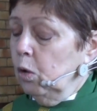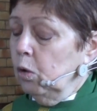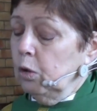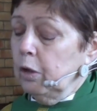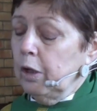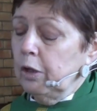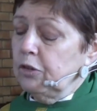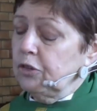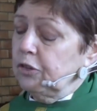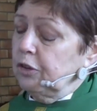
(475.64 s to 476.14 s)

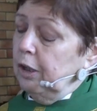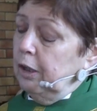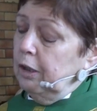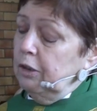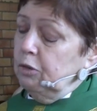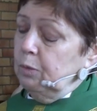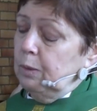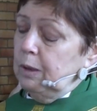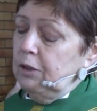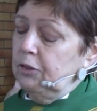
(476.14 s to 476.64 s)
All those
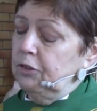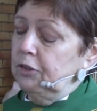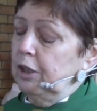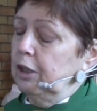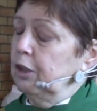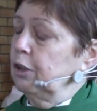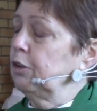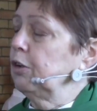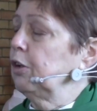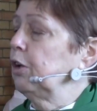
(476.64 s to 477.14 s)
times when he
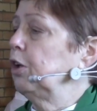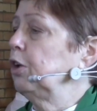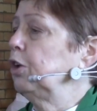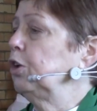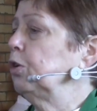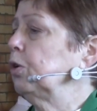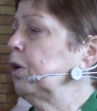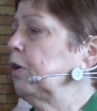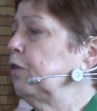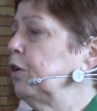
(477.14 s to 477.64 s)
said,
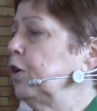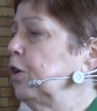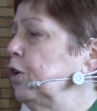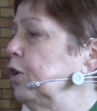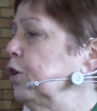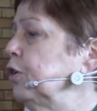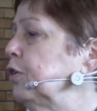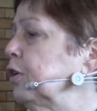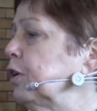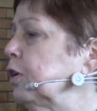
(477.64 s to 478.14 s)
"You have
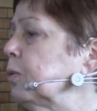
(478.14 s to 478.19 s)
heard